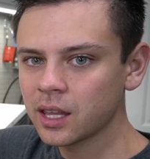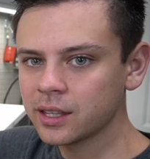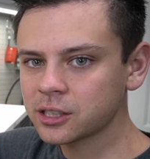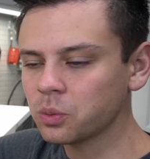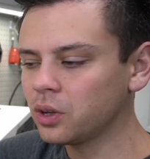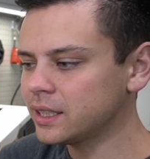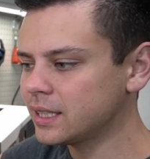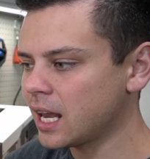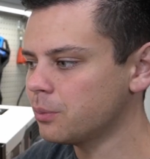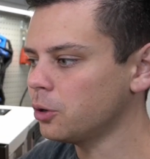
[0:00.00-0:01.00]
This will
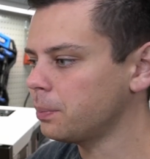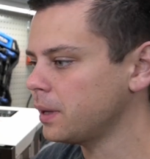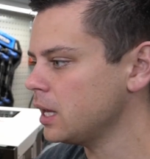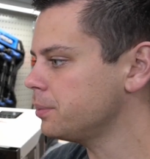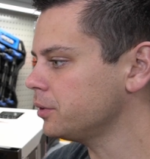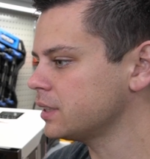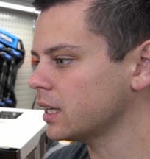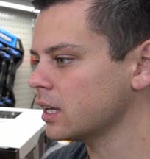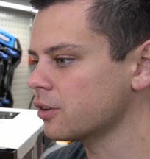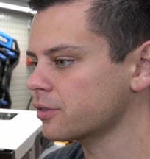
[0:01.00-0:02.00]
enable people to
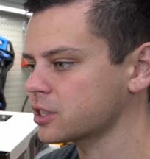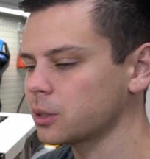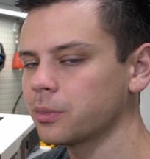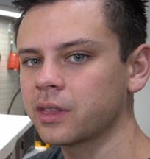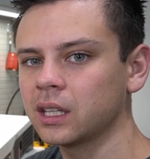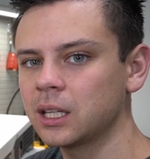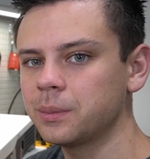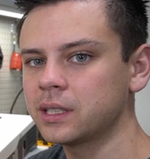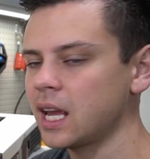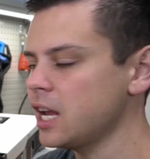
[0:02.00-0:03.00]
get over some of the
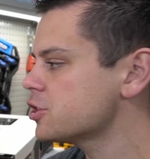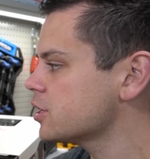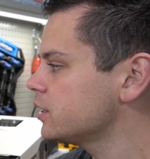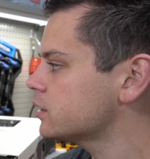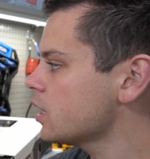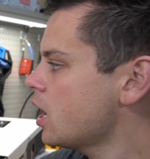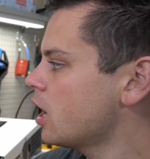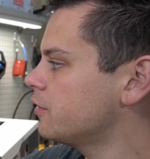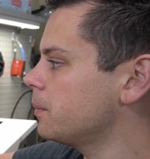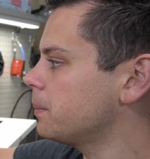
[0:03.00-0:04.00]
limitations
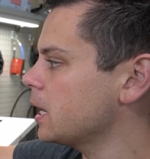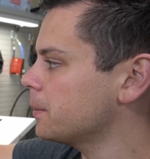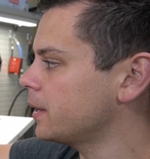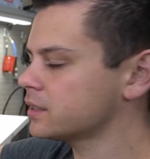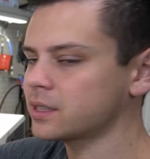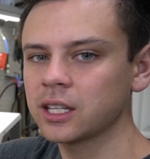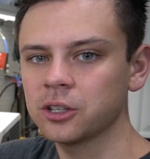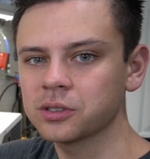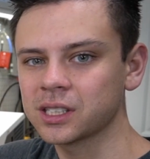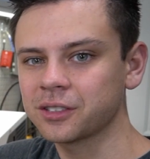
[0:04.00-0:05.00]
of a B M S that
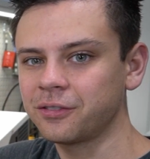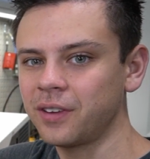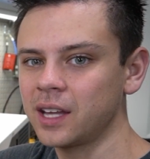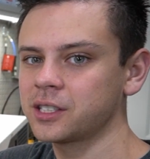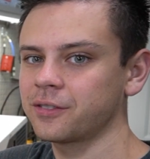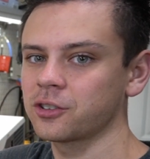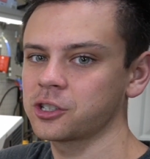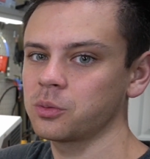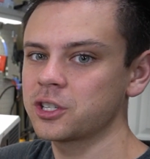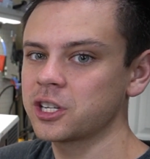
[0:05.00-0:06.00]
uses F E Ts for
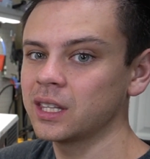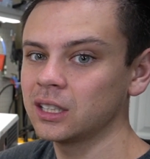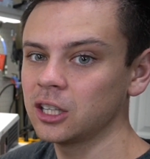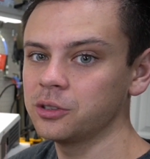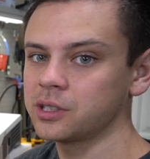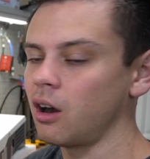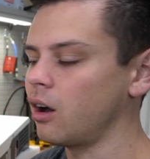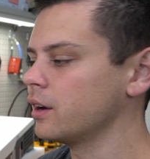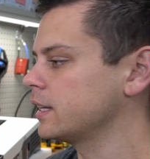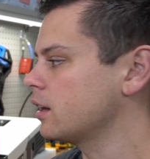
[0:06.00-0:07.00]
switching the loads
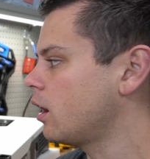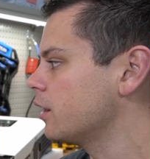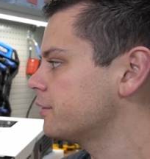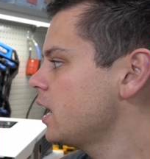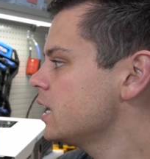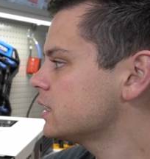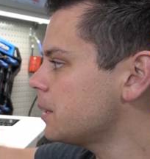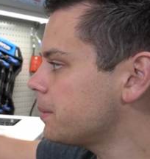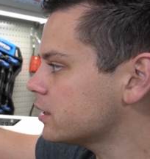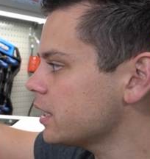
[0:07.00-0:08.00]
on and off.
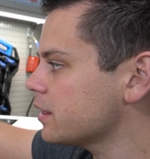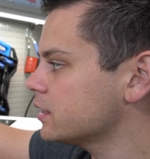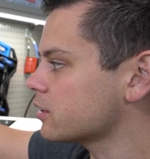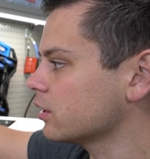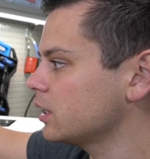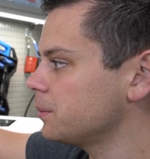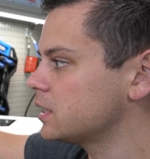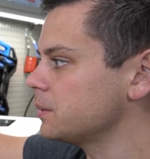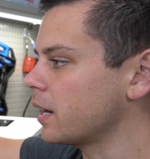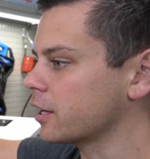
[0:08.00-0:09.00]
Typically, these are
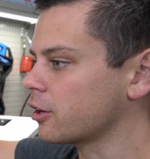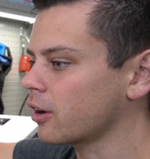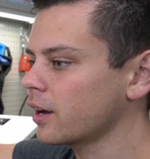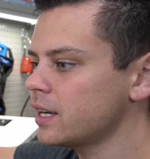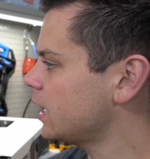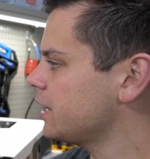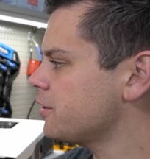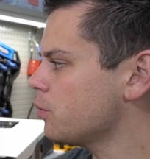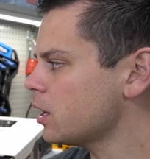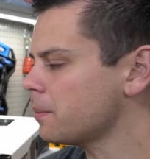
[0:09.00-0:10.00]
limited by current, and if
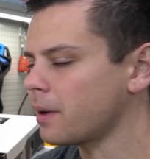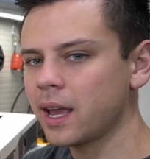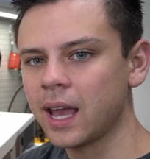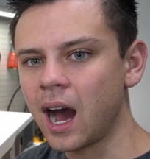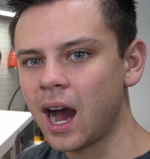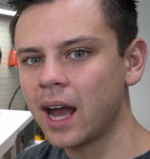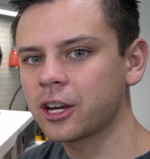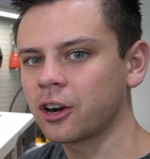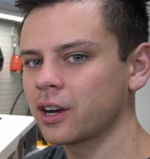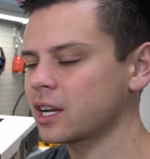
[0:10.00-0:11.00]
you want to buy a high
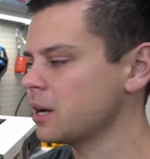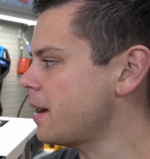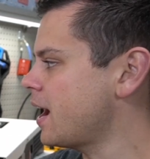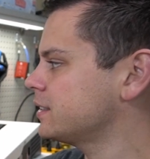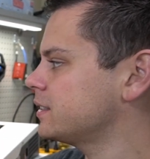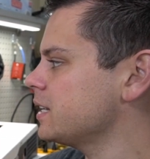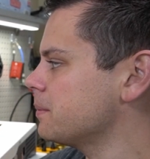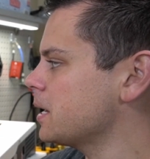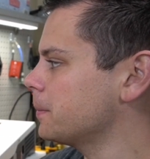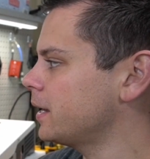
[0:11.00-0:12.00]
current capacity
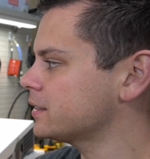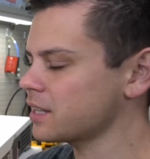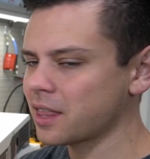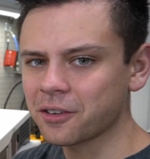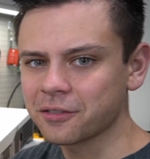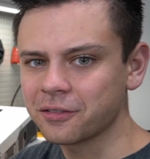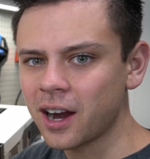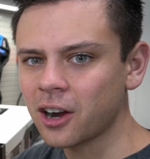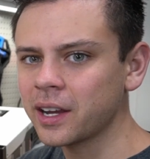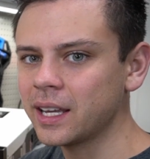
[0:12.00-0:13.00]
B M S, they're
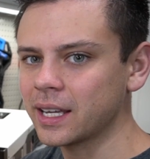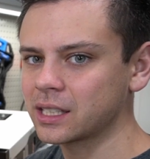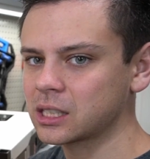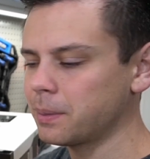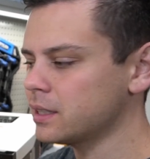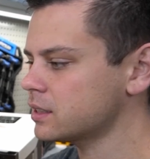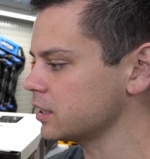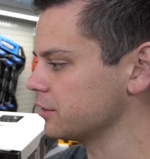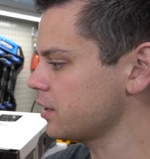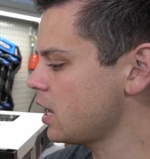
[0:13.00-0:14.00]
very
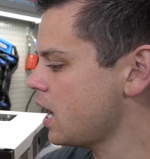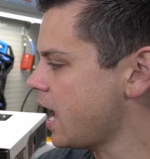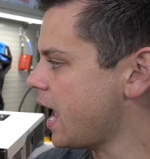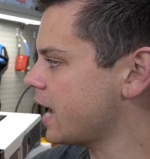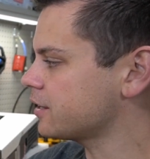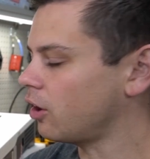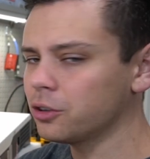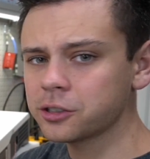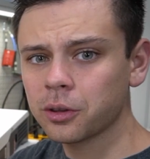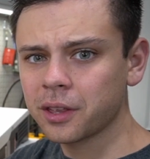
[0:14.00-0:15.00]
expensive. And
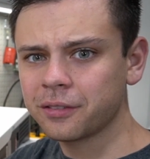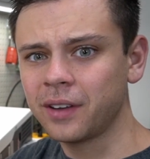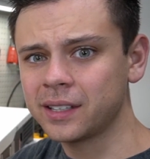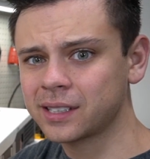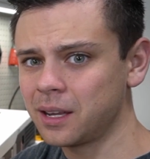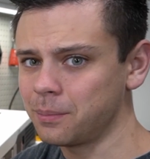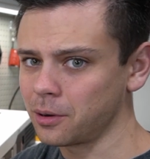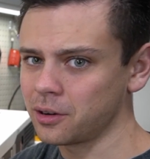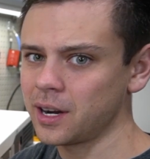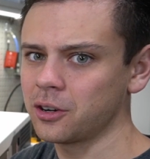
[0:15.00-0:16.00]
also the F E Ts can
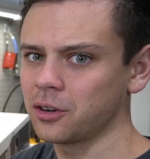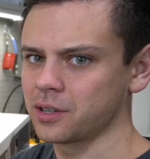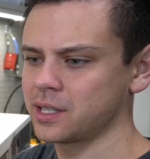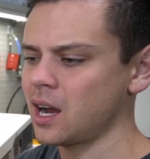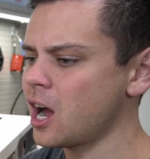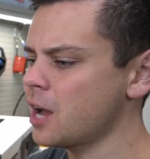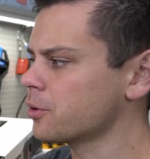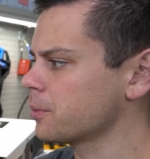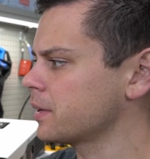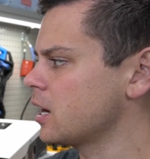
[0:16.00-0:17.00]
burn out over time
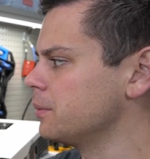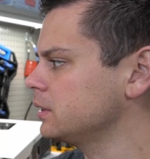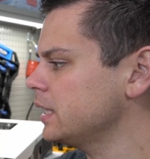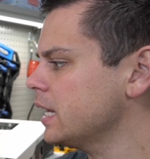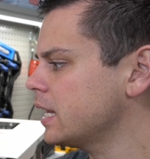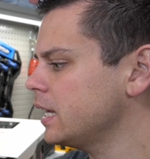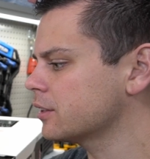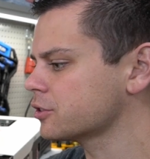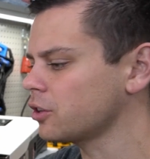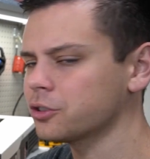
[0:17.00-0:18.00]
or become leaky,
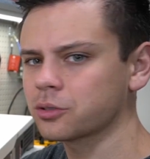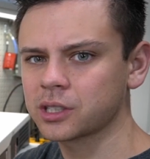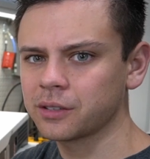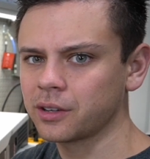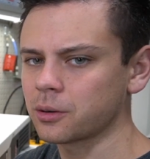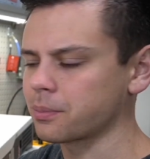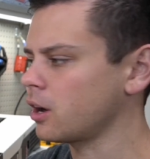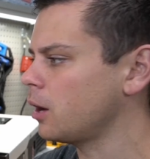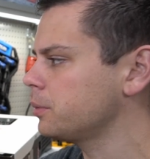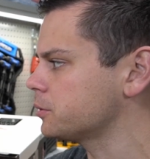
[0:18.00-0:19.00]
and there's all sorts of other
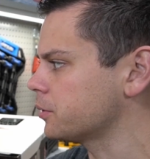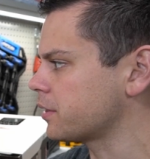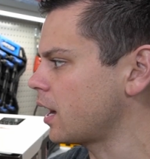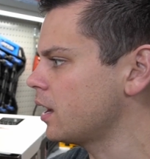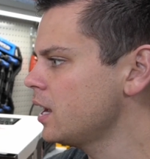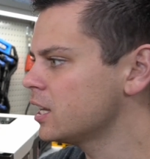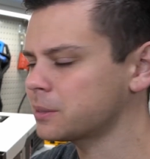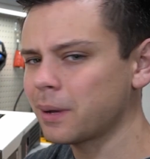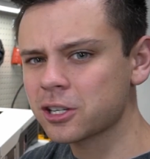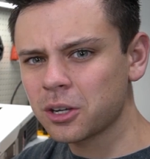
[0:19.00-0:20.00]
problems with that,
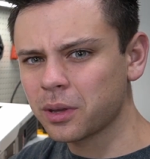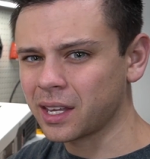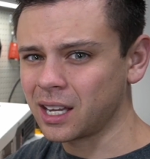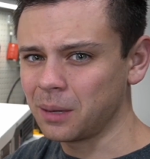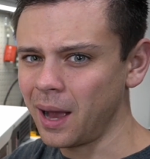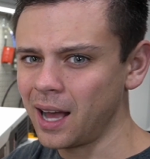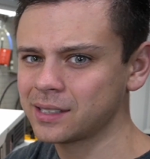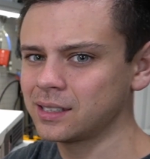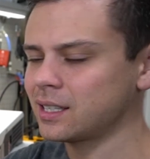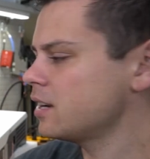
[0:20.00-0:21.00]
especially with a
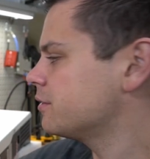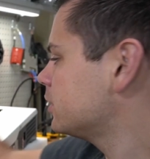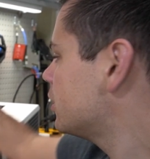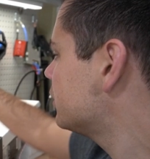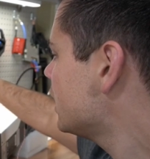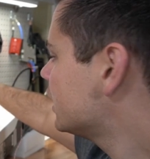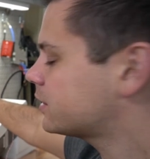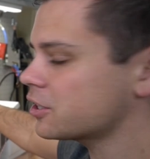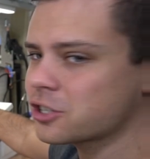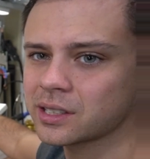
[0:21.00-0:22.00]
capacitive load
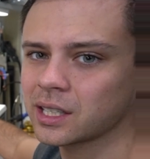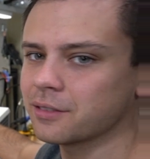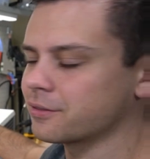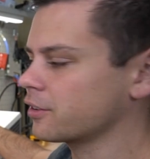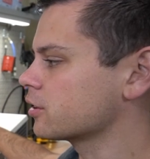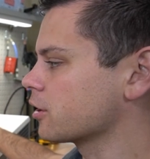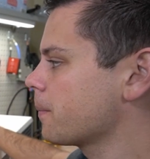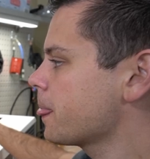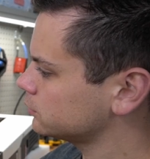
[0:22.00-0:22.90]
such as an inverter.